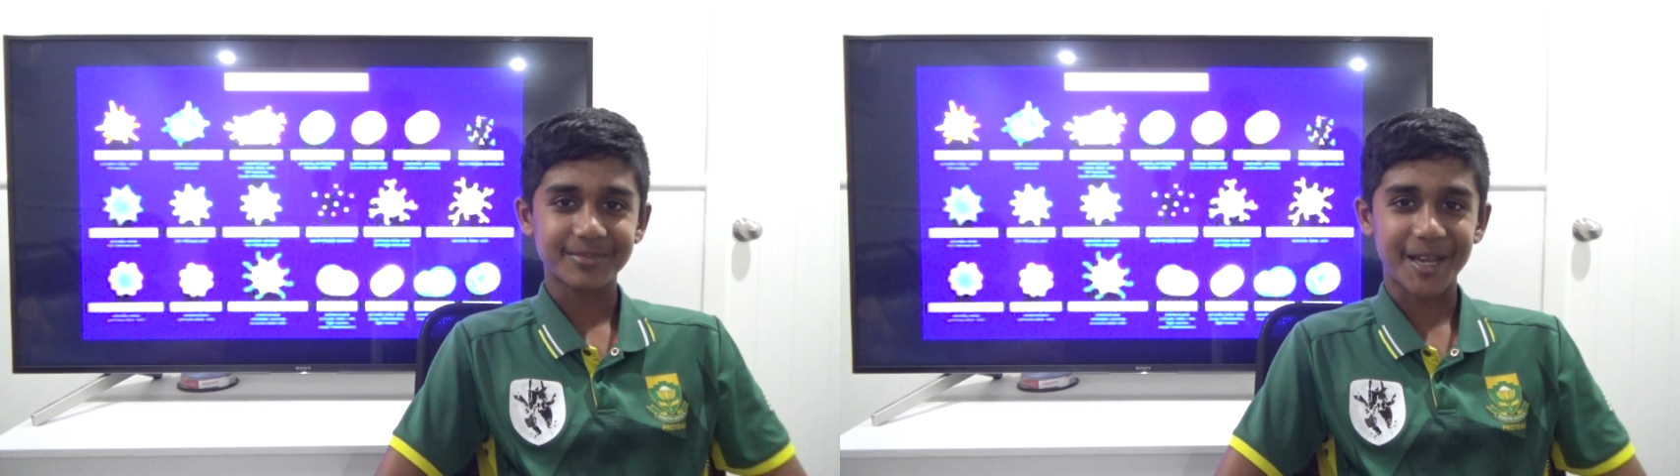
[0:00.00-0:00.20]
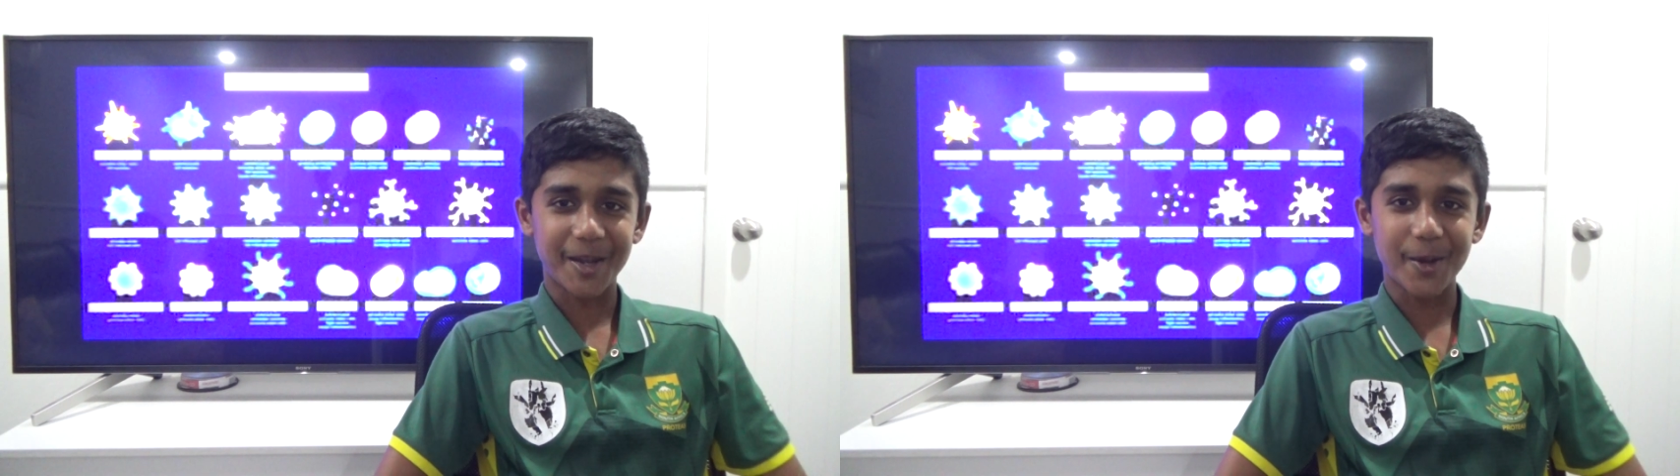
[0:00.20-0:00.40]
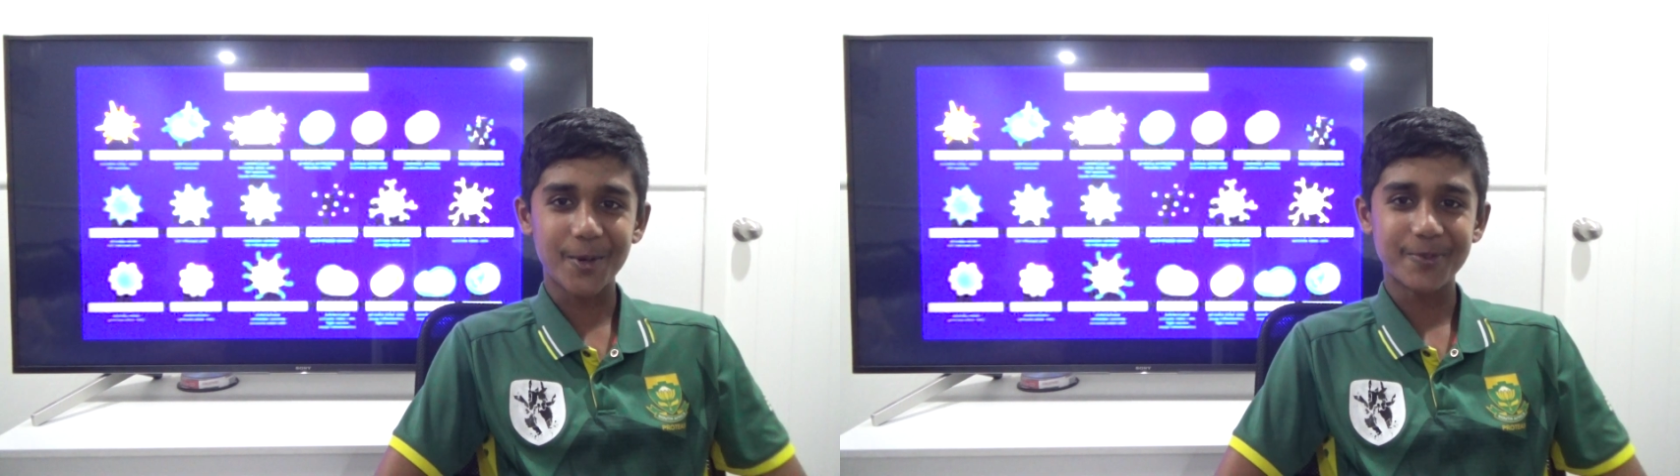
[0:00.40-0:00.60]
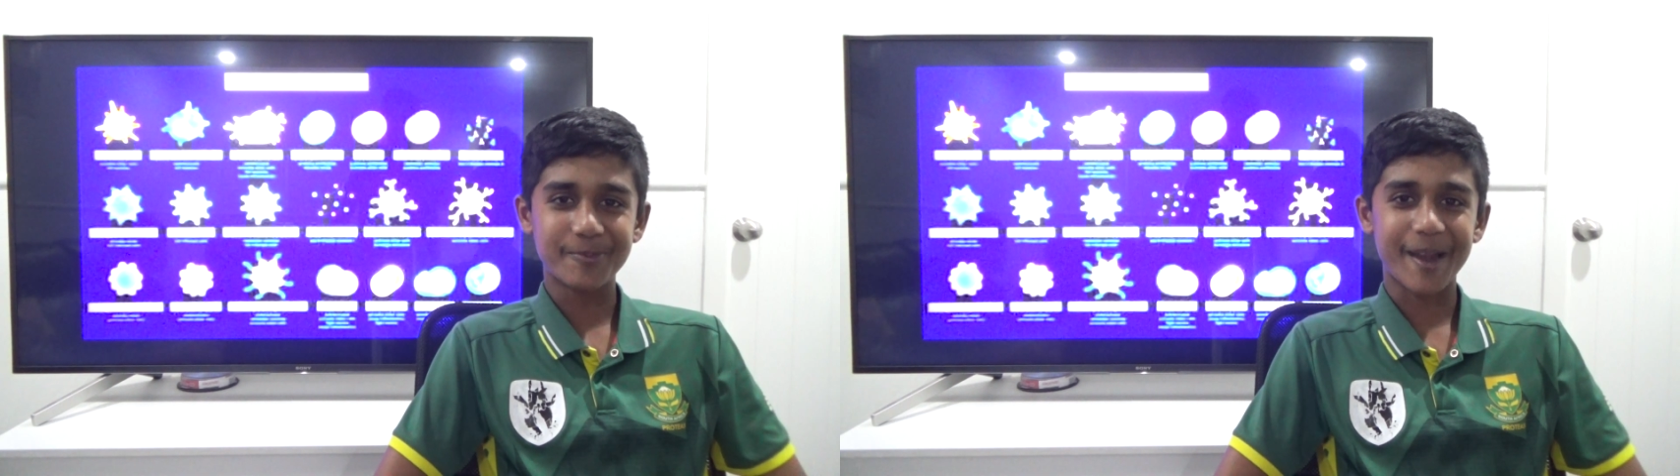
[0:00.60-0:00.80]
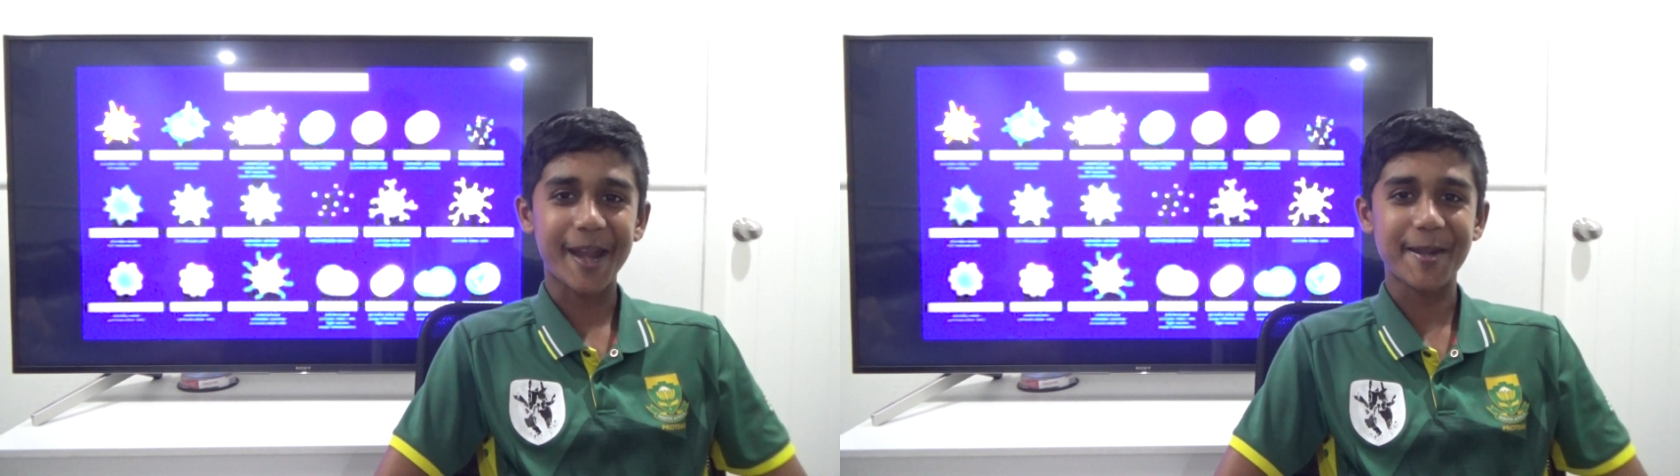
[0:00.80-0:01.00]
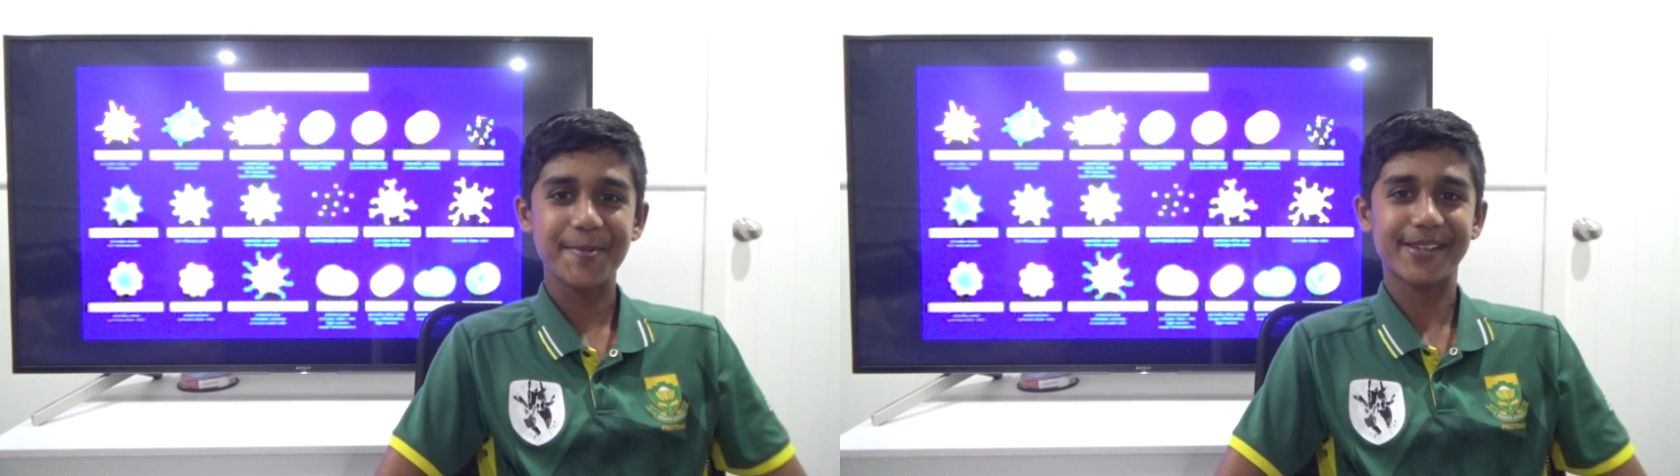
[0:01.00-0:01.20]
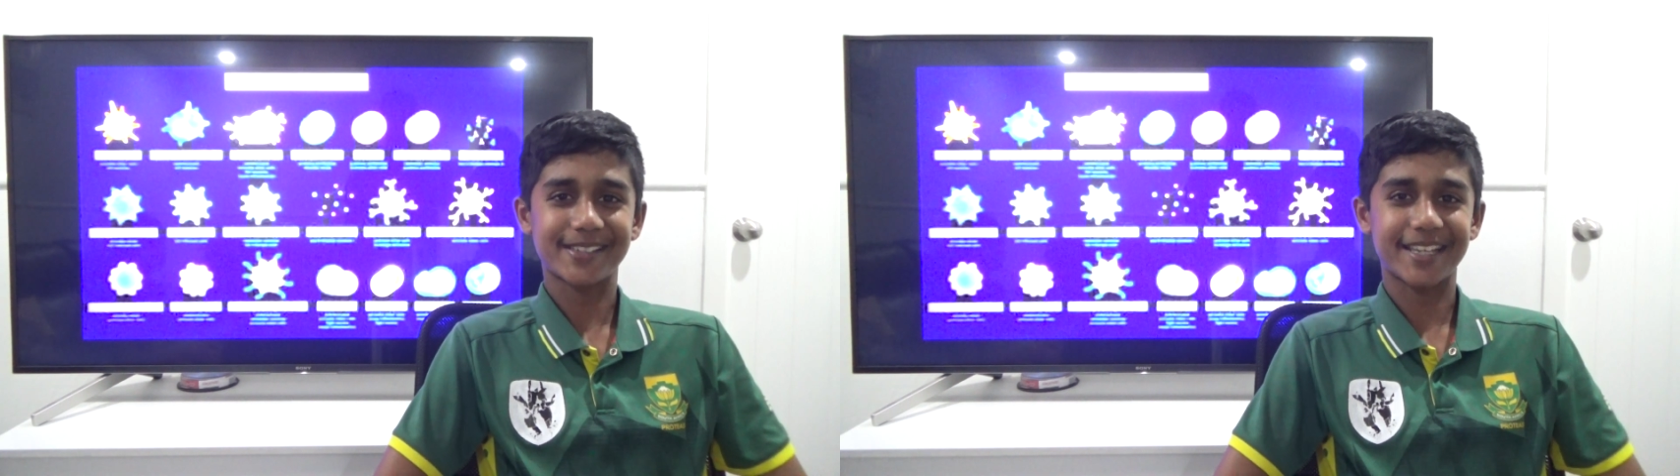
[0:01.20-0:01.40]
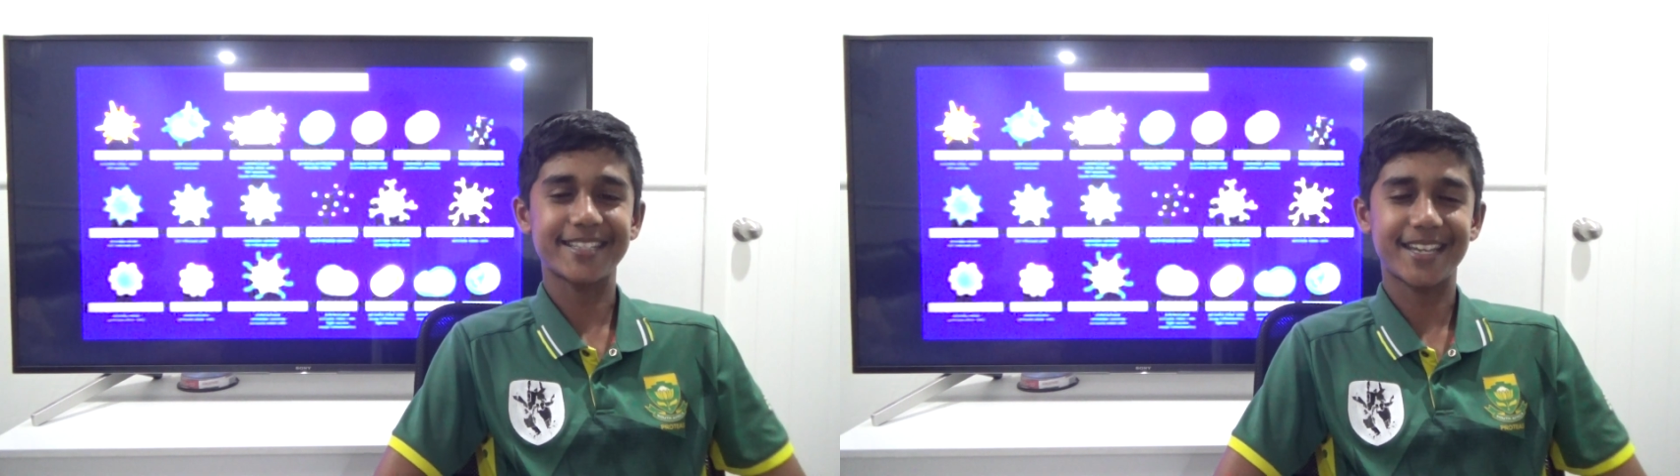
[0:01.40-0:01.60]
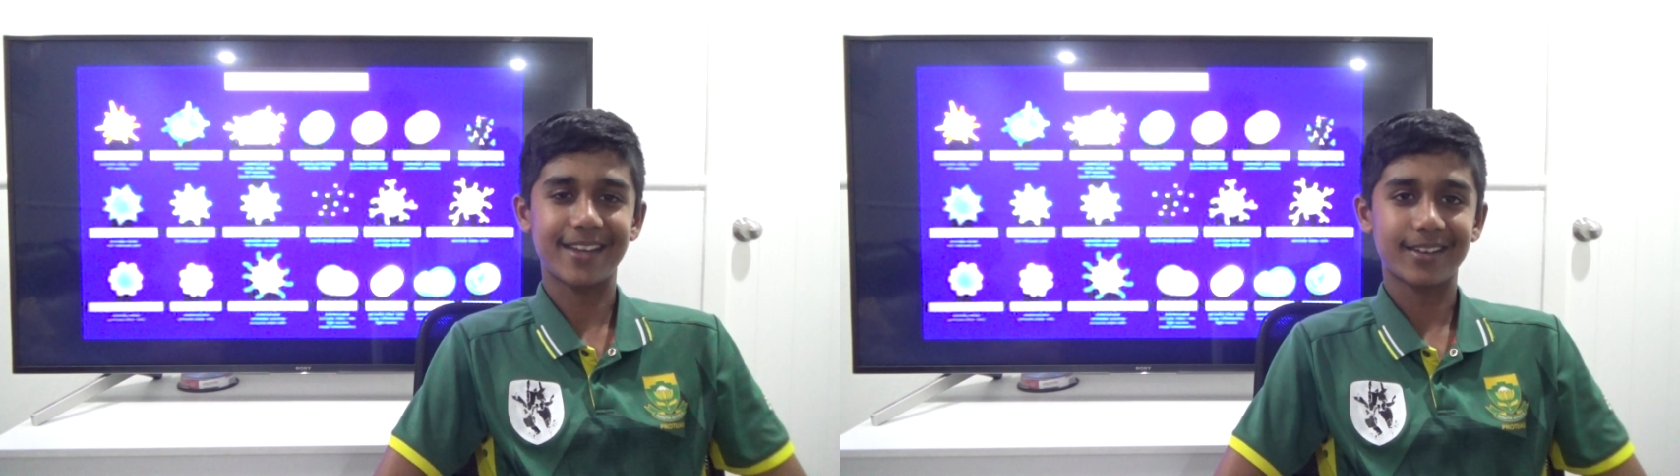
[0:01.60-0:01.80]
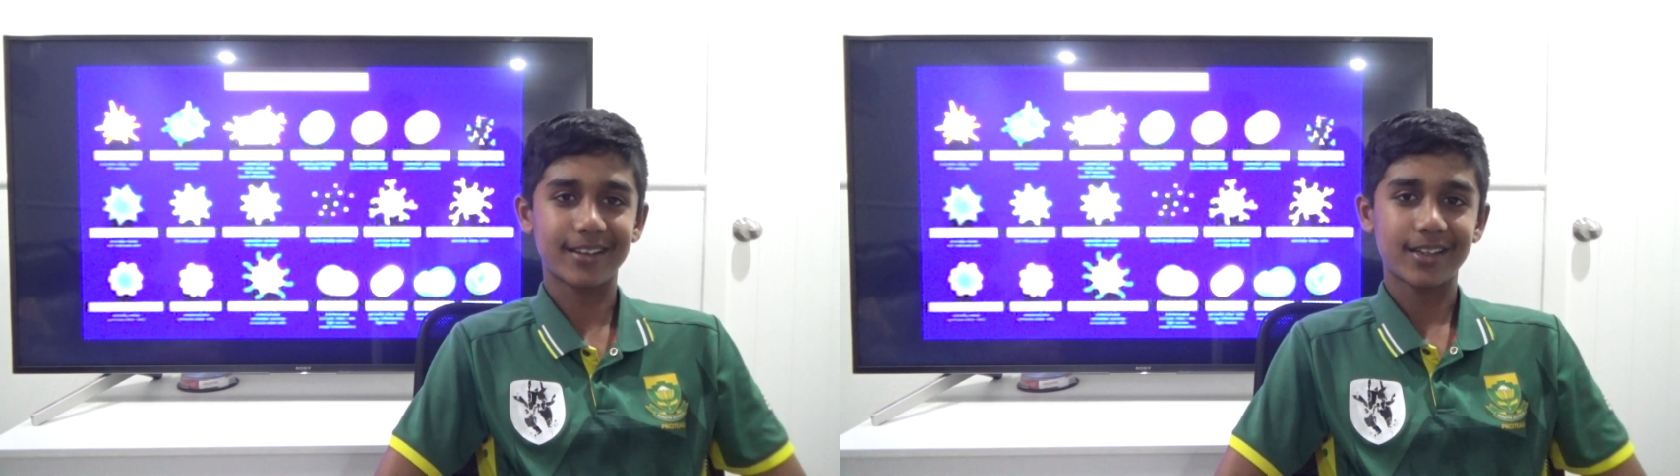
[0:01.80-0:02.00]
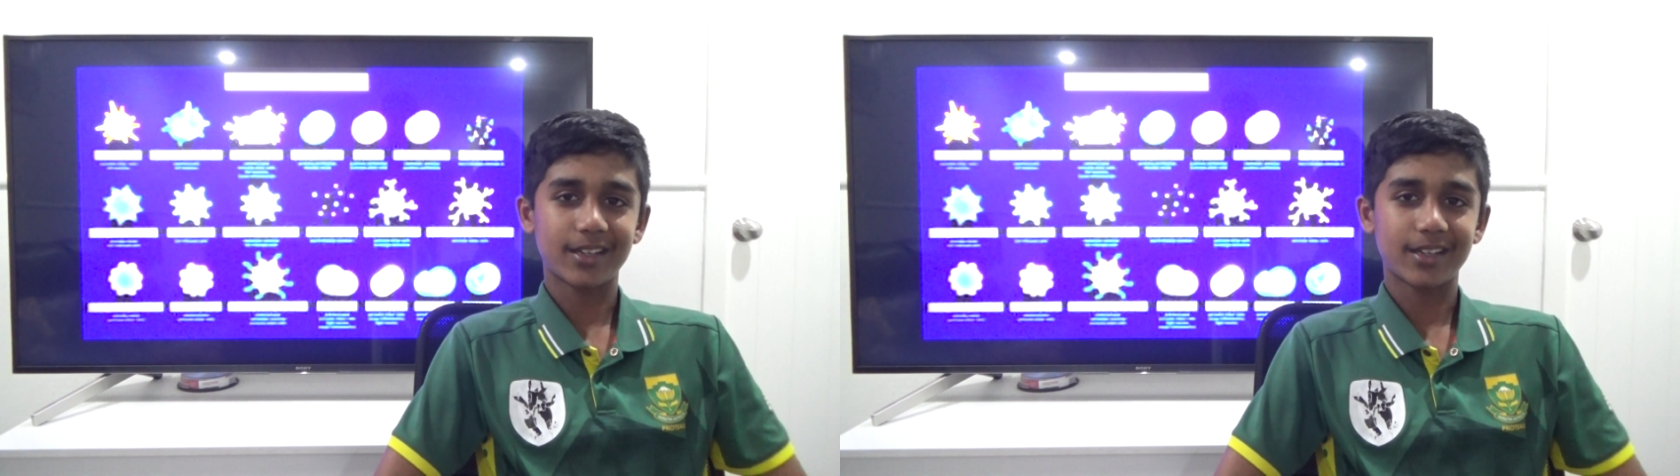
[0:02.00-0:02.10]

Hello, my name is Sanjay,